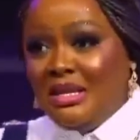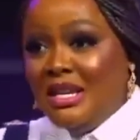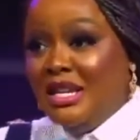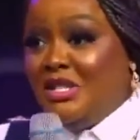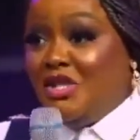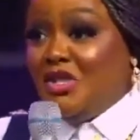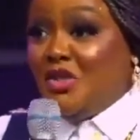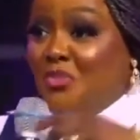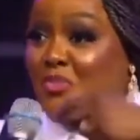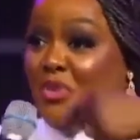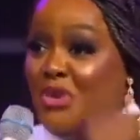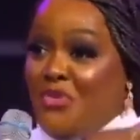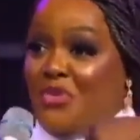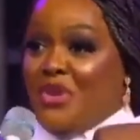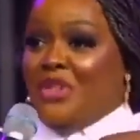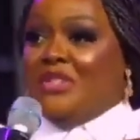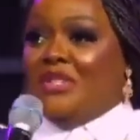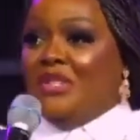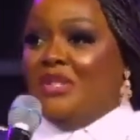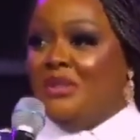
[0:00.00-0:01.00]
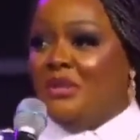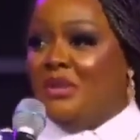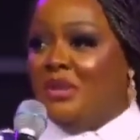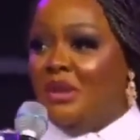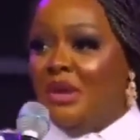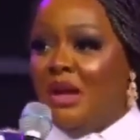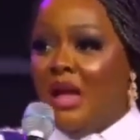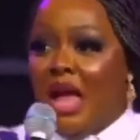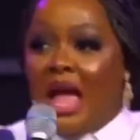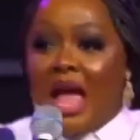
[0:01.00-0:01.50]
In spirit
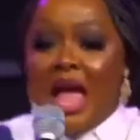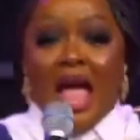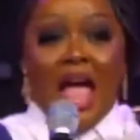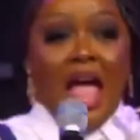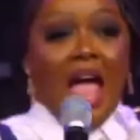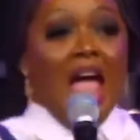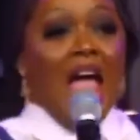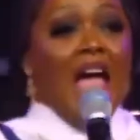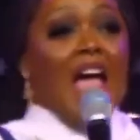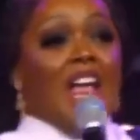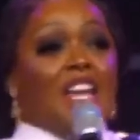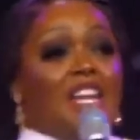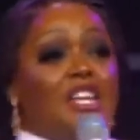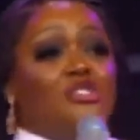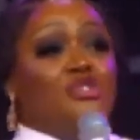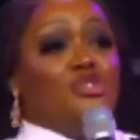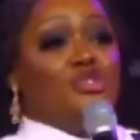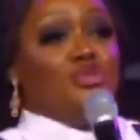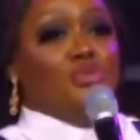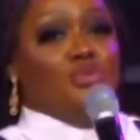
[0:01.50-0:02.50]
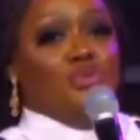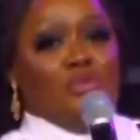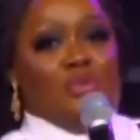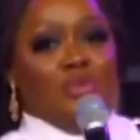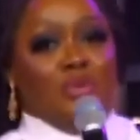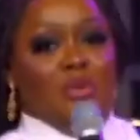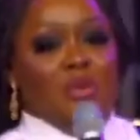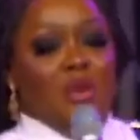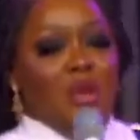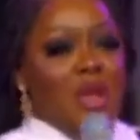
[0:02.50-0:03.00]
and in
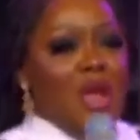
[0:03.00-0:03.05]
truth.